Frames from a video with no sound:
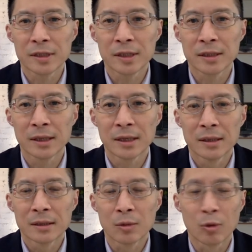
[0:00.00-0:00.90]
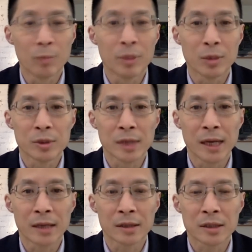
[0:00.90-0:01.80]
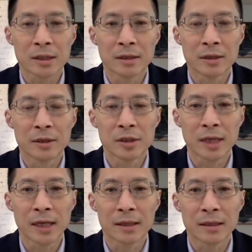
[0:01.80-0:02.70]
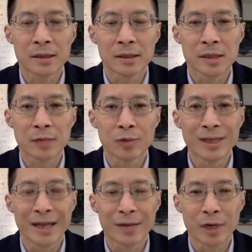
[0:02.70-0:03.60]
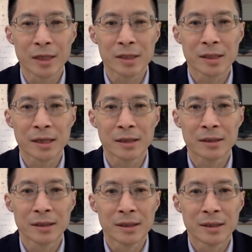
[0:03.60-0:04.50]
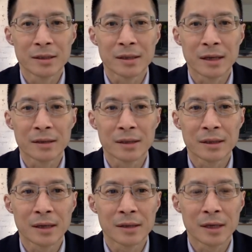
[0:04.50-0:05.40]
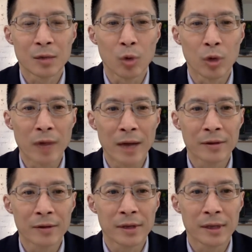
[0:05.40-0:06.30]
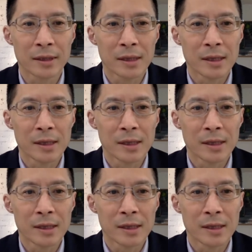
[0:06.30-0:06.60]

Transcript: And so what Pete was saying, just kind of an understanding that this is a relay race, not a not, not, not a one round thing.